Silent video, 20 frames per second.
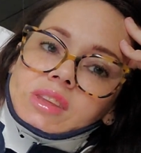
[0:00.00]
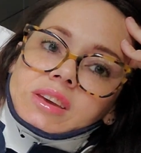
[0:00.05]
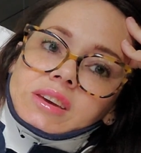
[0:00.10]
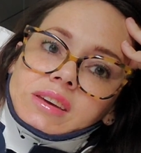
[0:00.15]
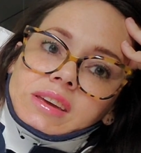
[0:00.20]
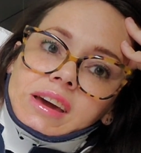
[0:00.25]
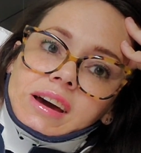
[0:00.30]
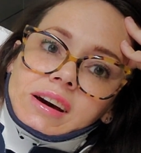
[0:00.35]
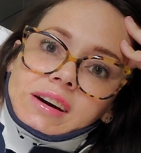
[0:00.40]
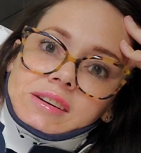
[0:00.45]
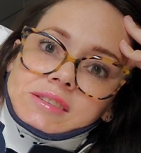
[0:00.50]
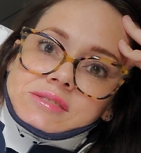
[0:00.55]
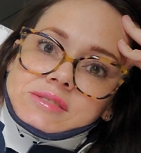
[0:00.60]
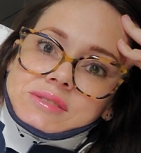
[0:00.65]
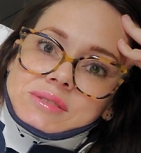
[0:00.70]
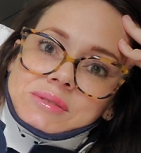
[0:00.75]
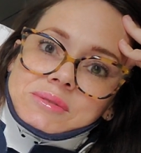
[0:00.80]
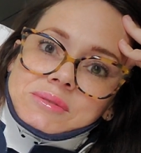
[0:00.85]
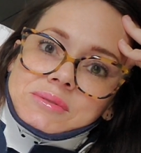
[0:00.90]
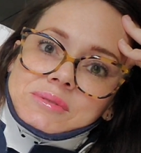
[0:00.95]
yeah,
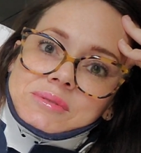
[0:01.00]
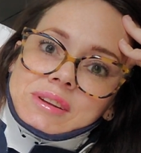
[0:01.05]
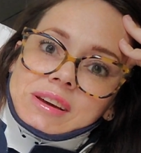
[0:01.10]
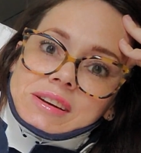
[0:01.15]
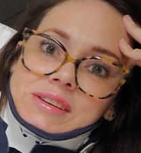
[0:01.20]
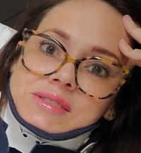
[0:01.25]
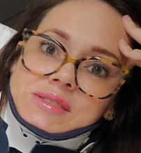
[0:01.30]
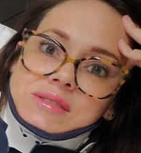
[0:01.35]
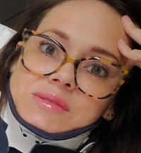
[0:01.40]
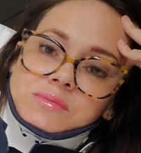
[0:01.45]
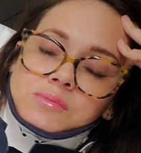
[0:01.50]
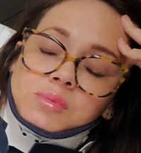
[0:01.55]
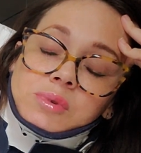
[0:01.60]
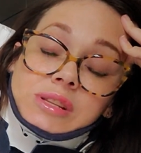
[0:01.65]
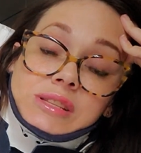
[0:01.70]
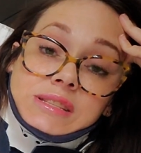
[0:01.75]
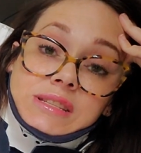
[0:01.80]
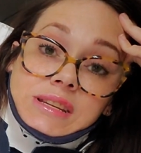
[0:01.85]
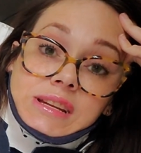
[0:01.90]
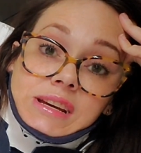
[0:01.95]
so next
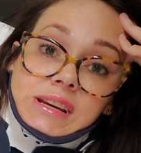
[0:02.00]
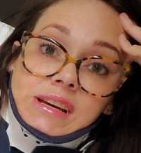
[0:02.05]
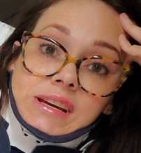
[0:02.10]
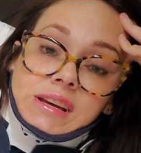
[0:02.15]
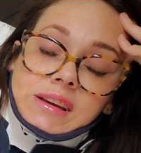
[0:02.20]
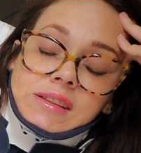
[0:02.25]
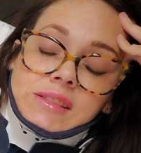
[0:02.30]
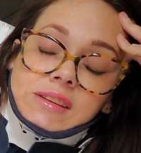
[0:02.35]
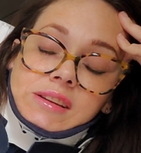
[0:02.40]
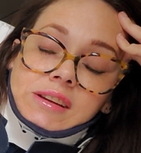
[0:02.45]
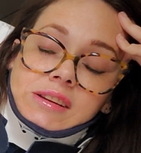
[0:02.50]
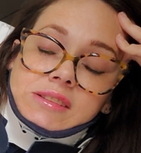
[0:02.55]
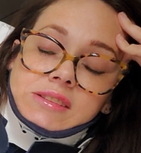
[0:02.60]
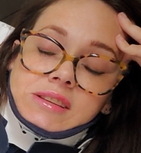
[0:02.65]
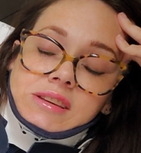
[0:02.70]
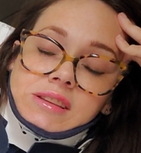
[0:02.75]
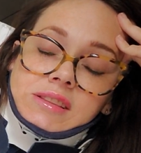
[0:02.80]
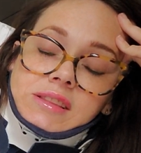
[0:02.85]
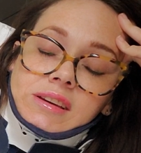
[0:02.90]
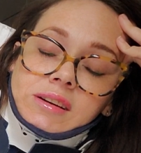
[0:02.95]
Wednesday, the
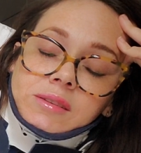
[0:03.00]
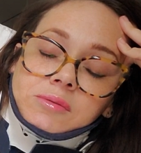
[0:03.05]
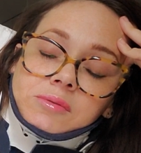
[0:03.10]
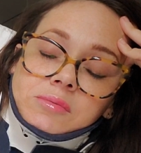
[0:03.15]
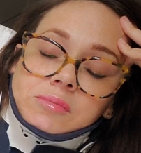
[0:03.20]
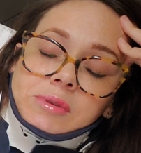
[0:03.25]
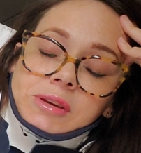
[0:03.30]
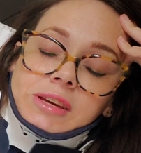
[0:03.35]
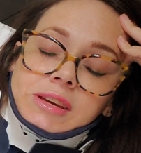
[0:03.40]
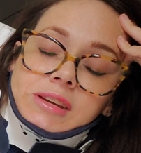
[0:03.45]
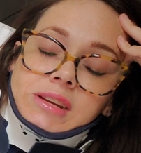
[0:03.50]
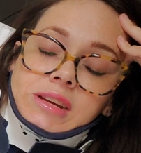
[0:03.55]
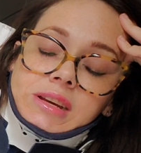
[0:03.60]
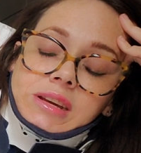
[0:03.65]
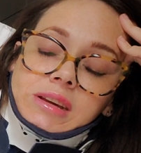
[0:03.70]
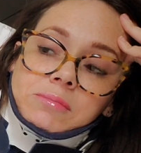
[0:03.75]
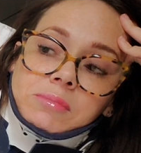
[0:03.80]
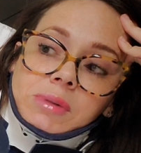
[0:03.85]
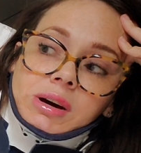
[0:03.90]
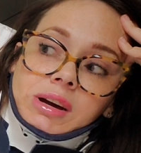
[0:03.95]
nineteenth, I will be
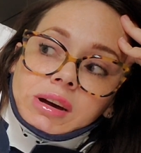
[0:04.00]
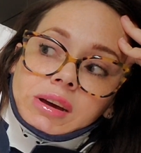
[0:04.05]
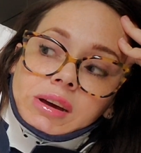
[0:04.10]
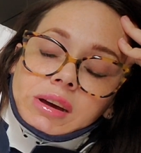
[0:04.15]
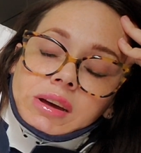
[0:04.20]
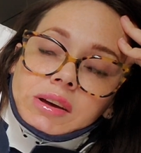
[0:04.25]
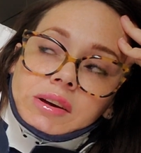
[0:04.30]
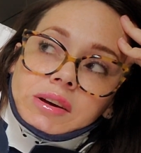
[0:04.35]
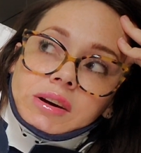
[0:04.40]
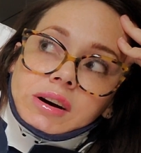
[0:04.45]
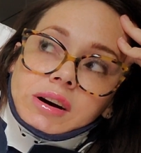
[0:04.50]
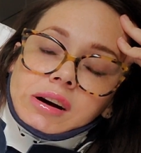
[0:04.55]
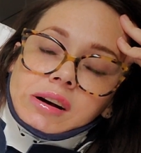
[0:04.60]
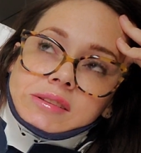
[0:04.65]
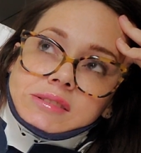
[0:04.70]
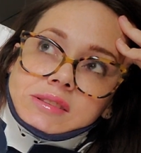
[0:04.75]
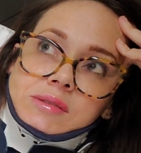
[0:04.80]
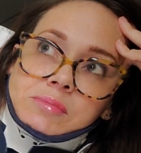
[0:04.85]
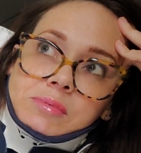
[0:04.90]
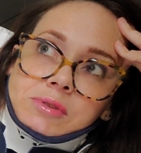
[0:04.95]
getting my
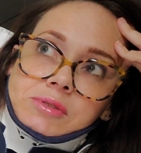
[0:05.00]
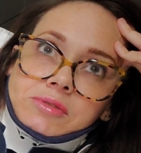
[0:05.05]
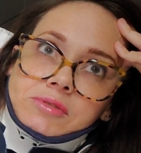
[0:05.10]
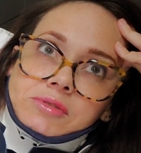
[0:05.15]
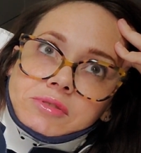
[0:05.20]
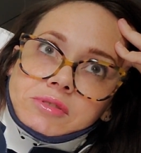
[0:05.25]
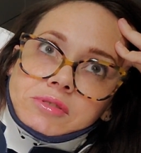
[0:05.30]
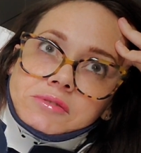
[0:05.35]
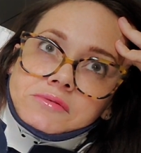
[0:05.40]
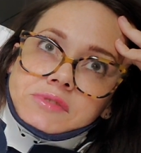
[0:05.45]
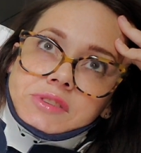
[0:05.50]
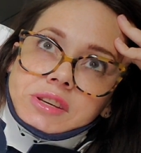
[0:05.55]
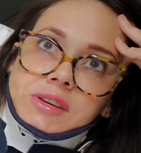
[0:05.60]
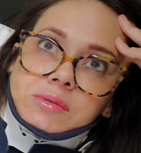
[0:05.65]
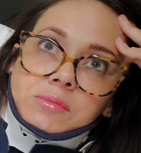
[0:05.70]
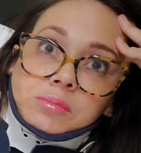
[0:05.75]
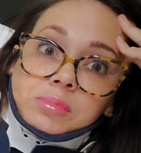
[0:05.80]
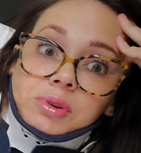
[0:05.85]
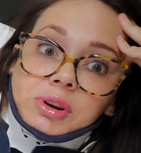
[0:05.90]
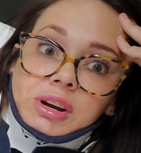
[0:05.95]
occipital nerve
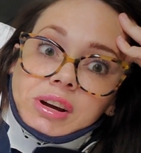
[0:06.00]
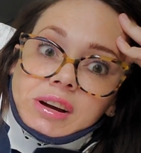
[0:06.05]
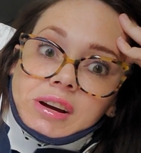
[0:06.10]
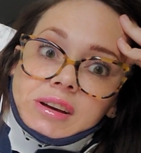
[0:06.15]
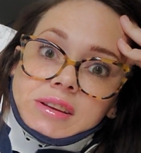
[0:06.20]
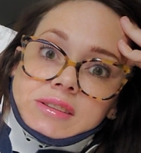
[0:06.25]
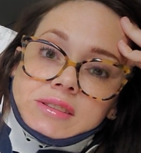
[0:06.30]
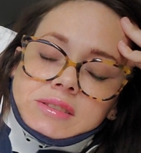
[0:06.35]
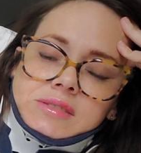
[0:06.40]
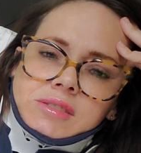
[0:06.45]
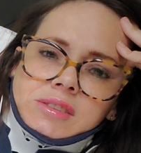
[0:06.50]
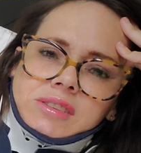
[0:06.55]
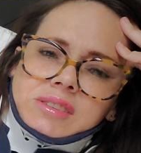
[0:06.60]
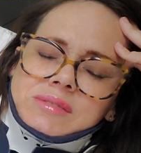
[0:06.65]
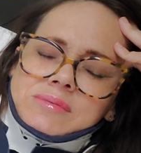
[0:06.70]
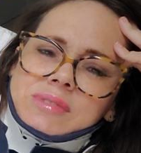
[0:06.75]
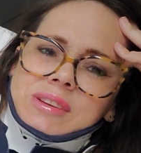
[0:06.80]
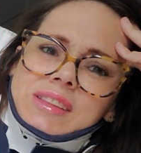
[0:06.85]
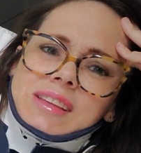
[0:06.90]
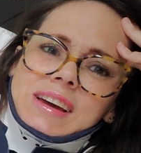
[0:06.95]
decompressed.
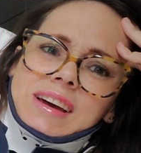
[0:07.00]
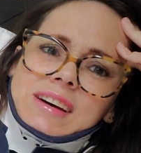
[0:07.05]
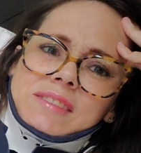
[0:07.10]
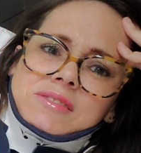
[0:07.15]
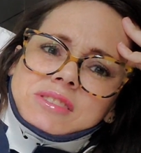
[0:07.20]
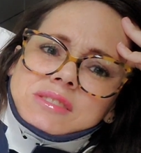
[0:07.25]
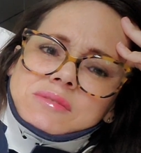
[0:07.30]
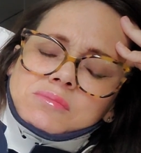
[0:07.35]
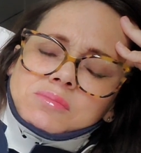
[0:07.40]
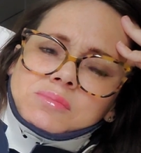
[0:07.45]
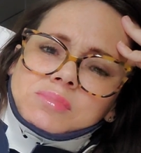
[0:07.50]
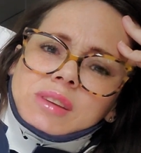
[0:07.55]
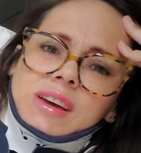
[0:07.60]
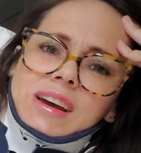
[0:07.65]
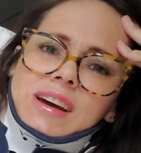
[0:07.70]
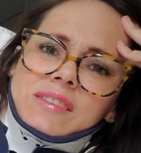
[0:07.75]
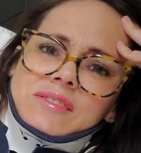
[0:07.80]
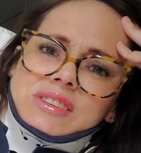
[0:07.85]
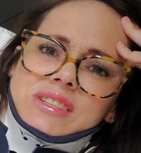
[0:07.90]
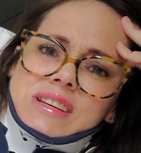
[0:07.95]
Uh, they have it, they
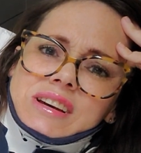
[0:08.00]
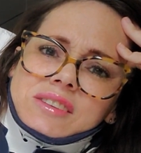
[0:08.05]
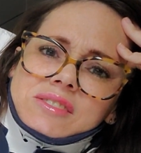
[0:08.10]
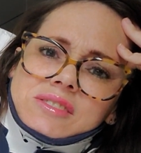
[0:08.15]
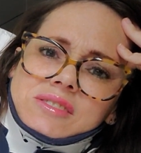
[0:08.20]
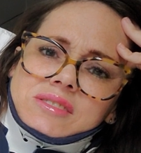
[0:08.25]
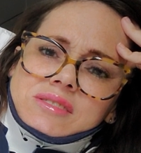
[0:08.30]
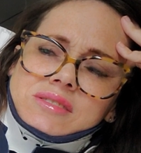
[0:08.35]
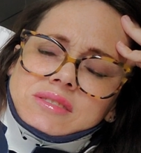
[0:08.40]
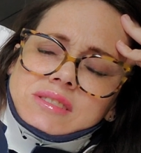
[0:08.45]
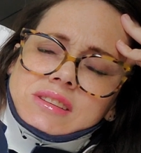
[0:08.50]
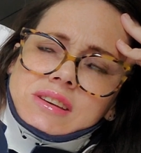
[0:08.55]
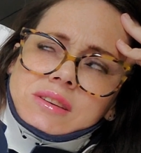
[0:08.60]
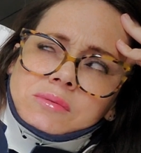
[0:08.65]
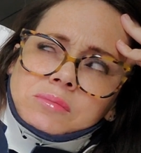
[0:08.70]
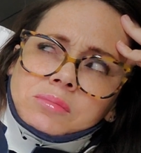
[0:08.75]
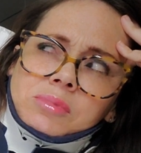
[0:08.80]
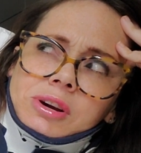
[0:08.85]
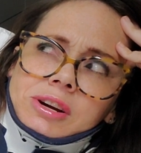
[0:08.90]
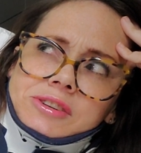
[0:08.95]
have it down as
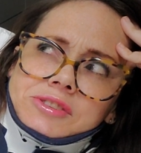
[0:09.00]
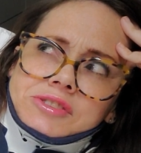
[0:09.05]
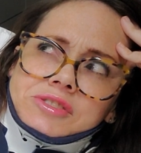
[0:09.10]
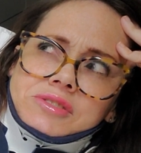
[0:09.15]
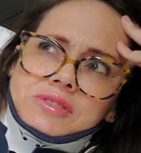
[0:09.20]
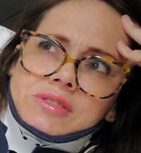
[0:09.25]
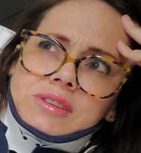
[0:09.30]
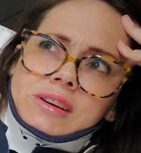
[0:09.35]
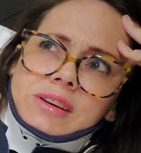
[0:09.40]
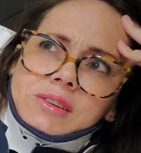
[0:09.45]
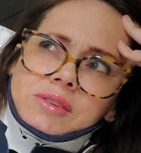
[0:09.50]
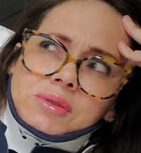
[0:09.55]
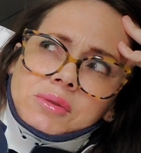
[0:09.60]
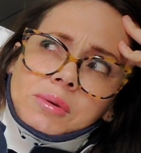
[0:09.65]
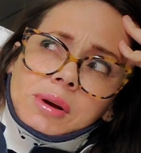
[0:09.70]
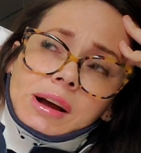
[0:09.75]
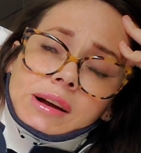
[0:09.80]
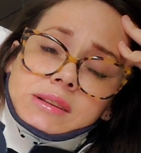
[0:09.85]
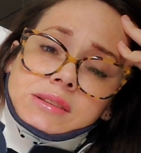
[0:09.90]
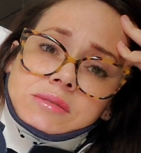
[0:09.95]
decompression and
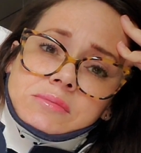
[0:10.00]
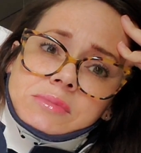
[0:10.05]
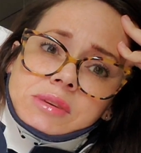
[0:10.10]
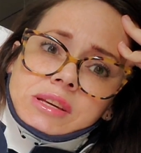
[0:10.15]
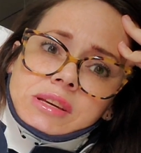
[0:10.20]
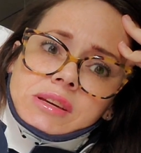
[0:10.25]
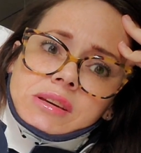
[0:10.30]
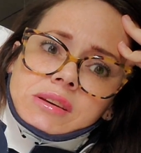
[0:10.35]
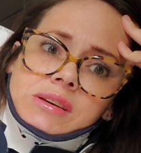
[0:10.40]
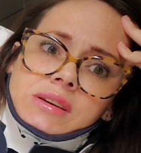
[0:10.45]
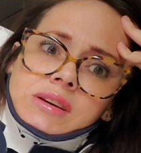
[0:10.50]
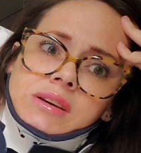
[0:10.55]
neurectomy.